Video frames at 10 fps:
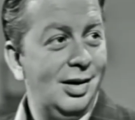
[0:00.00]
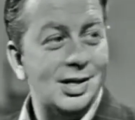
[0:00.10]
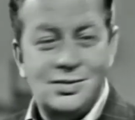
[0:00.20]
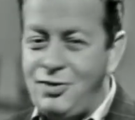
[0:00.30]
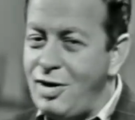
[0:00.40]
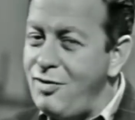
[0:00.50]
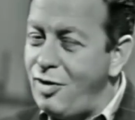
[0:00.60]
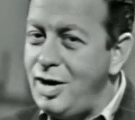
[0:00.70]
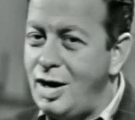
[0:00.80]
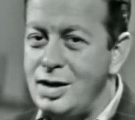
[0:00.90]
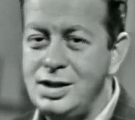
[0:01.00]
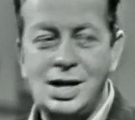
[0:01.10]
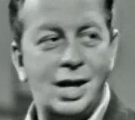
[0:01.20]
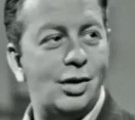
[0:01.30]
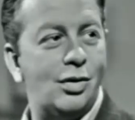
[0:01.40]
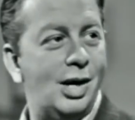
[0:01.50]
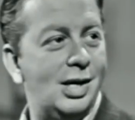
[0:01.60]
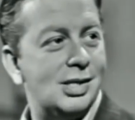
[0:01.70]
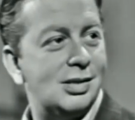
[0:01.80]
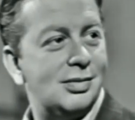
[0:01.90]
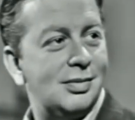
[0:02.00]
He's very, very hard to categorize.